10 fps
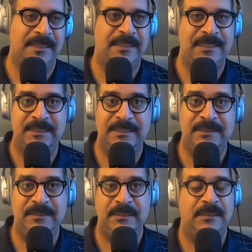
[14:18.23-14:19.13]
And
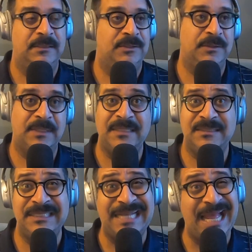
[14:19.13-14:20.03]
then
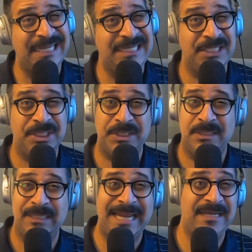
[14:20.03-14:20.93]

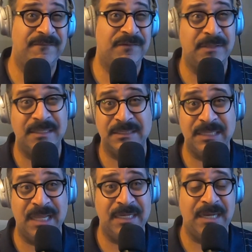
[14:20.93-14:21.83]
2009-ish, end of
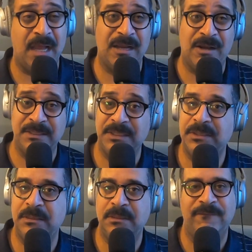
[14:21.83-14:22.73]
2009, I
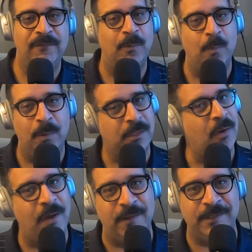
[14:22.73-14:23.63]
auditioned for
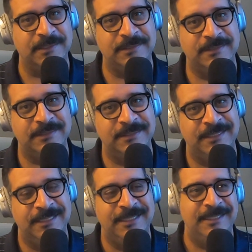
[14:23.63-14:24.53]
Workaholics.
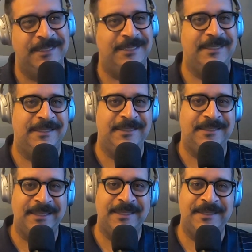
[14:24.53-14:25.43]

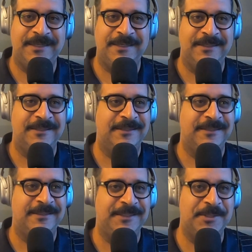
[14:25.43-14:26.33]
And then,
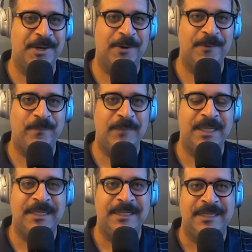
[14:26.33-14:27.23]

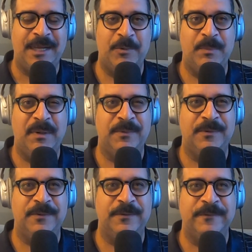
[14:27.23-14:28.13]
I
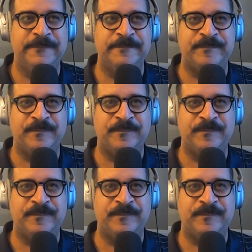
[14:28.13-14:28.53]
remember